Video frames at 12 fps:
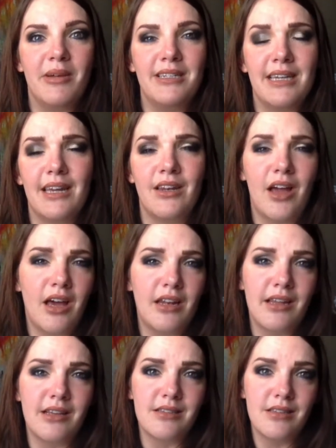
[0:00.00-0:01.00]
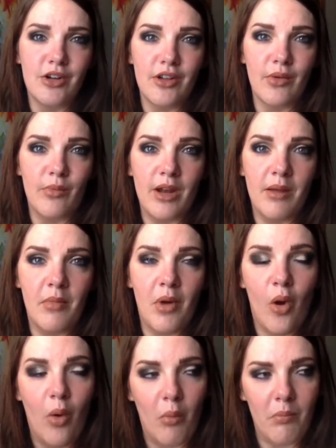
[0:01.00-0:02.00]
my day, not necessarily when I'm
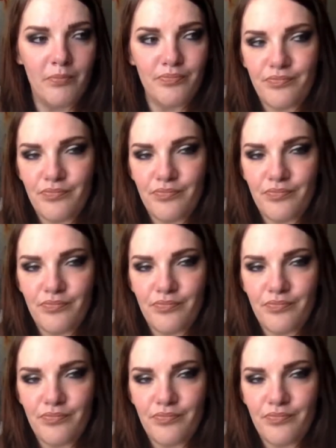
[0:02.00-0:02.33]
home.